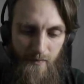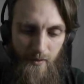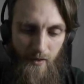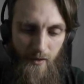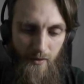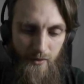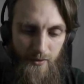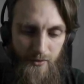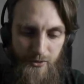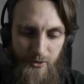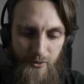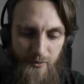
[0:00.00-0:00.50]

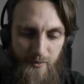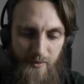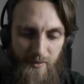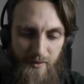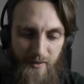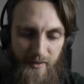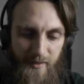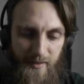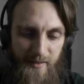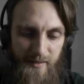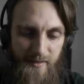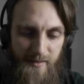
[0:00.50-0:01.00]
are doing
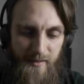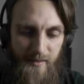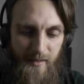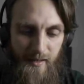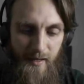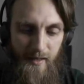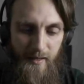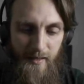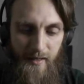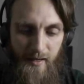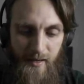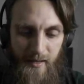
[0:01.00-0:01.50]
things that
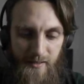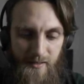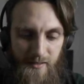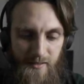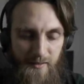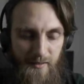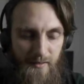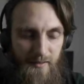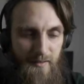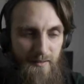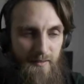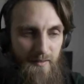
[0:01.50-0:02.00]
I
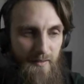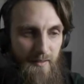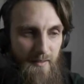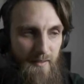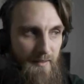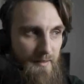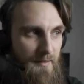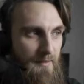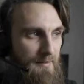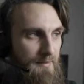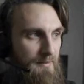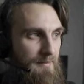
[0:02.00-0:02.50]
actually
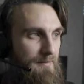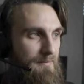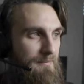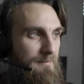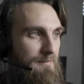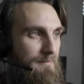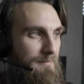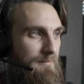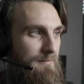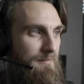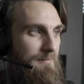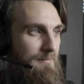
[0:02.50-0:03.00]
like.
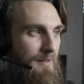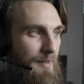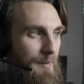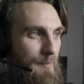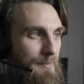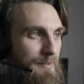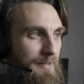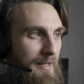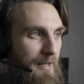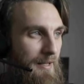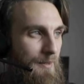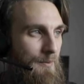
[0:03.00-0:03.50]
I'm
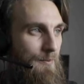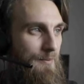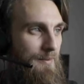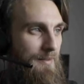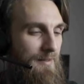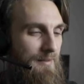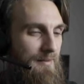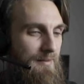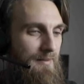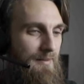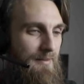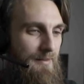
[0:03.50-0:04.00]
down
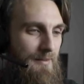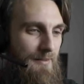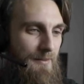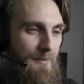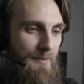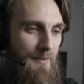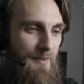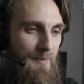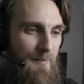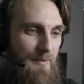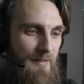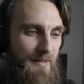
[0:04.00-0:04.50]
with. You know
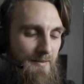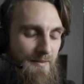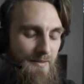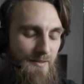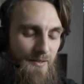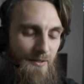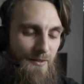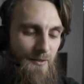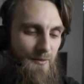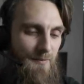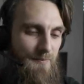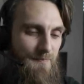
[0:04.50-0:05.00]
what I mean?
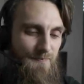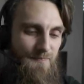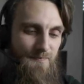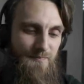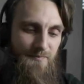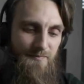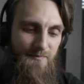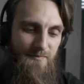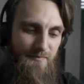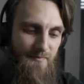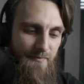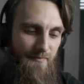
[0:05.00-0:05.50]
So
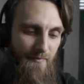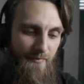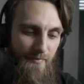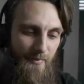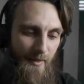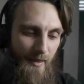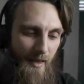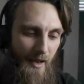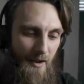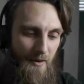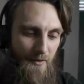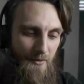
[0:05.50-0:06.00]

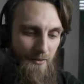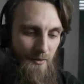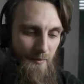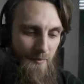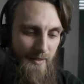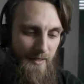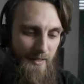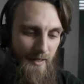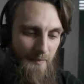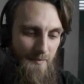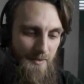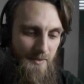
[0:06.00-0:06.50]
I don't know,
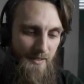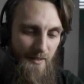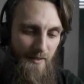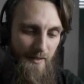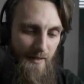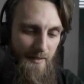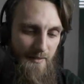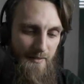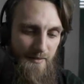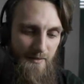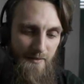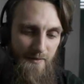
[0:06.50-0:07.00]
man. I'm
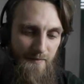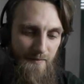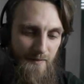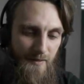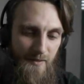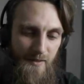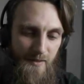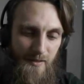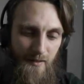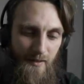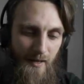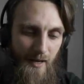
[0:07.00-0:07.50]
selective.
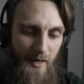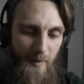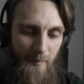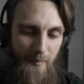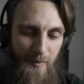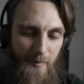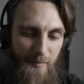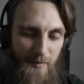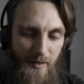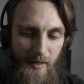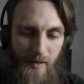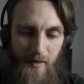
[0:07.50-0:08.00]
There's a lot of
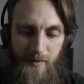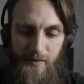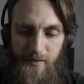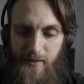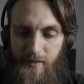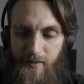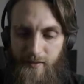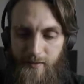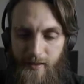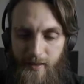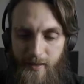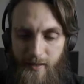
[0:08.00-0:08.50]
people out
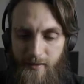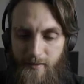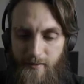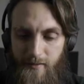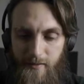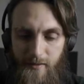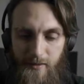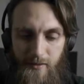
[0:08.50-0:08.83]
there that